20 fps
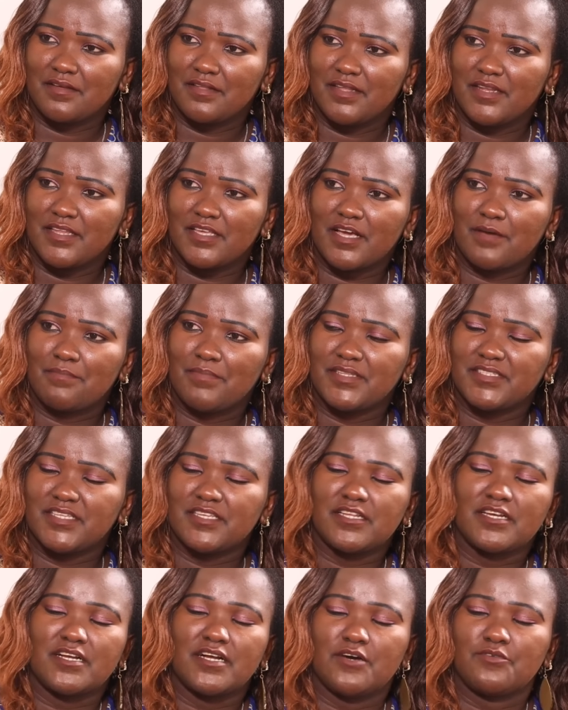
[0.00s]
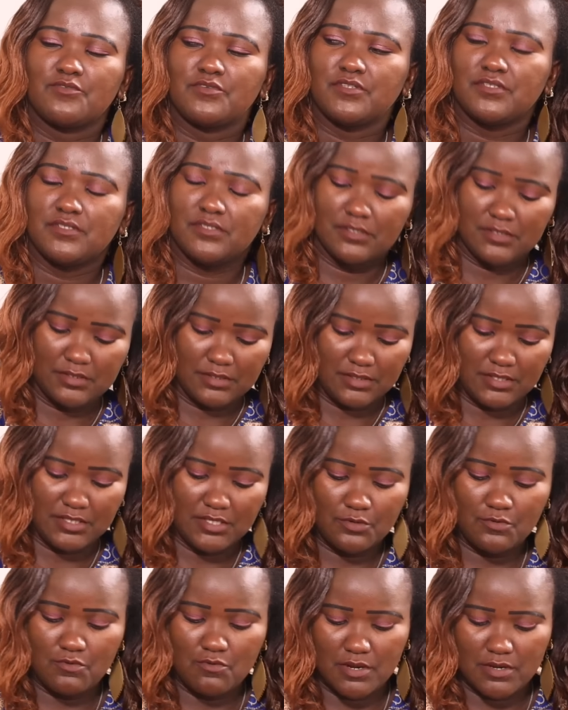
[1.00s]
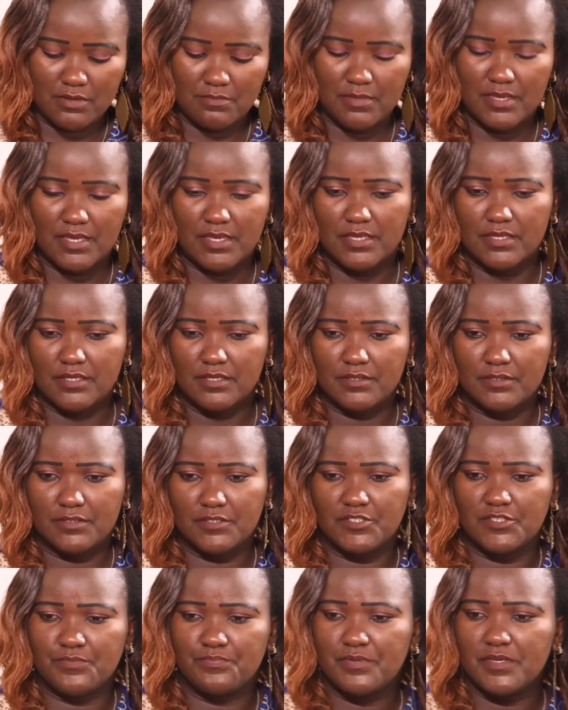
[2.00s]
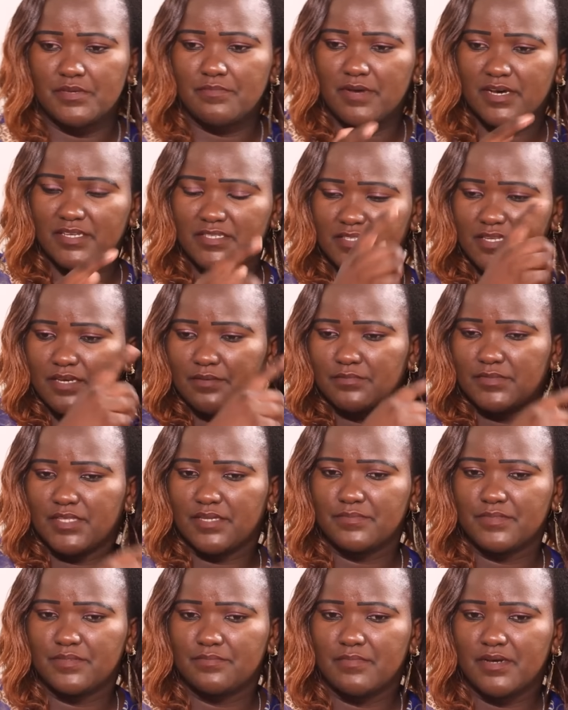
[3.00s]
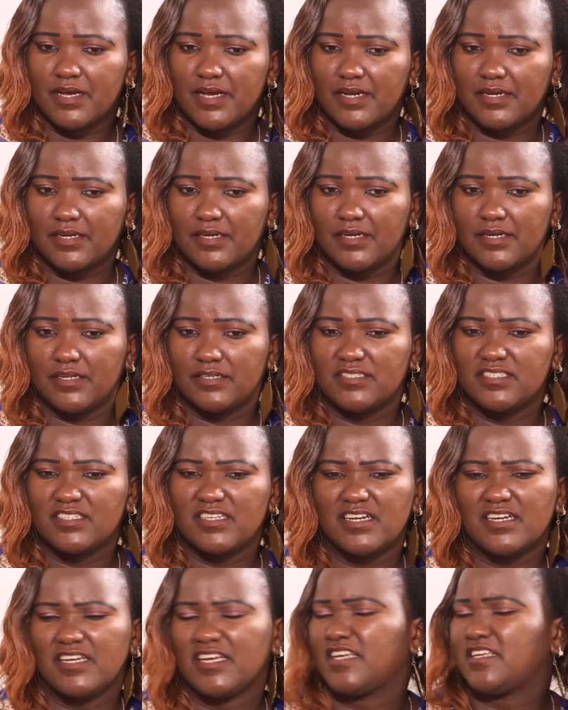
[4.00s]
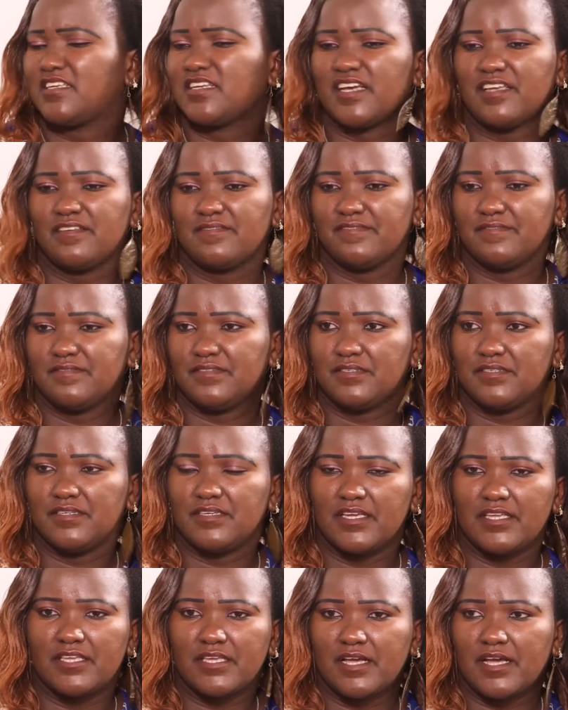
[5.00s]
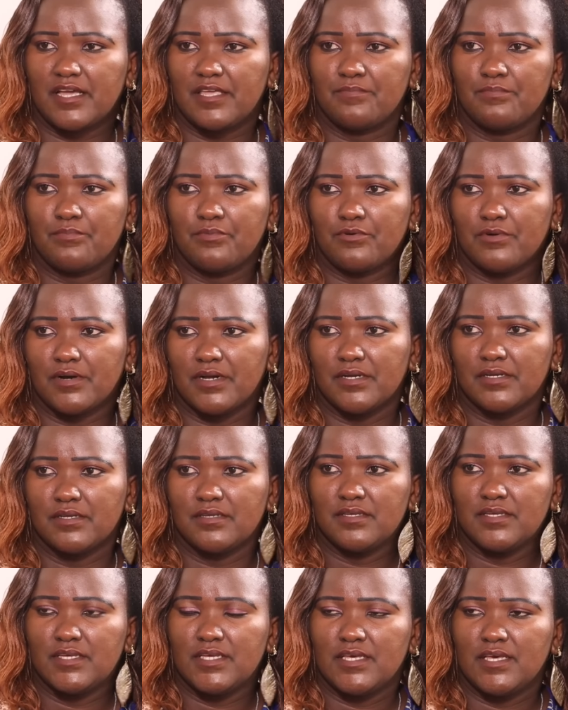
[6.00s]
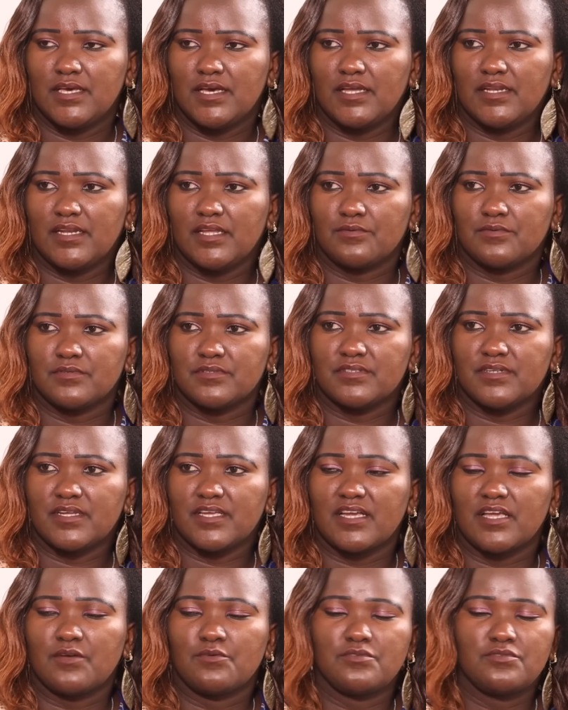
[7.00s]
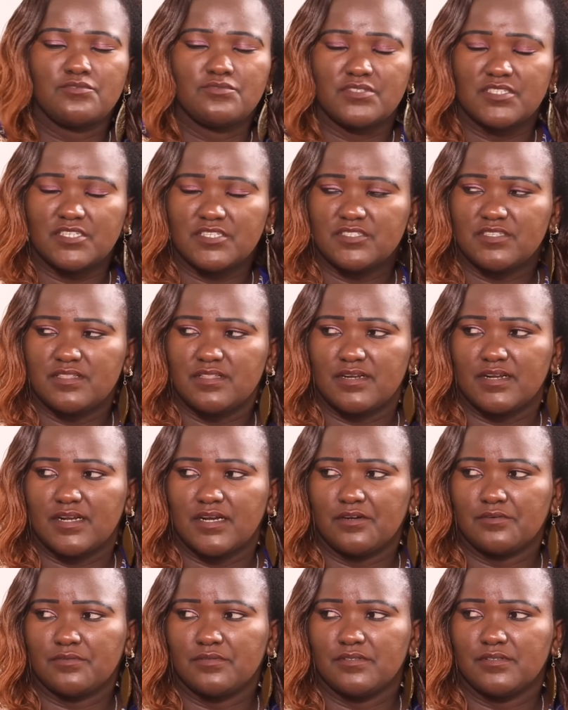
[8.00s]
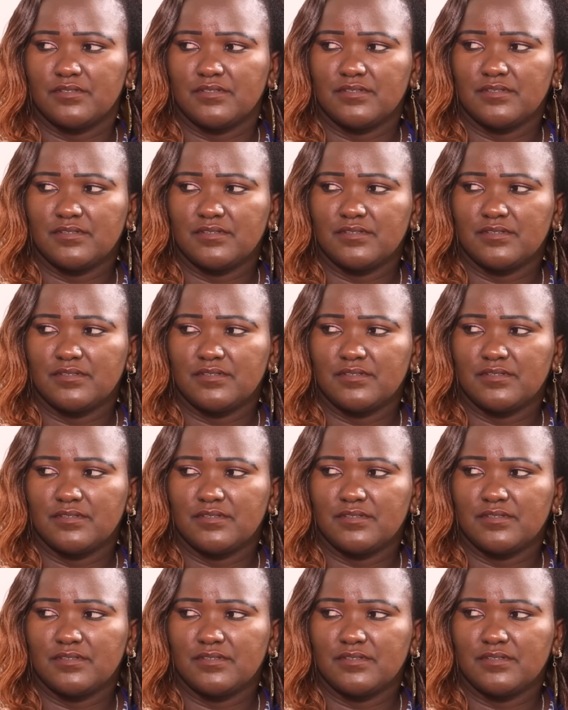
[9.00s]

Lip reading: Na nikapata ile gauni nilikuwa nimejipima sometimes back. Nikaipoa. And I was like, I want to change the gown.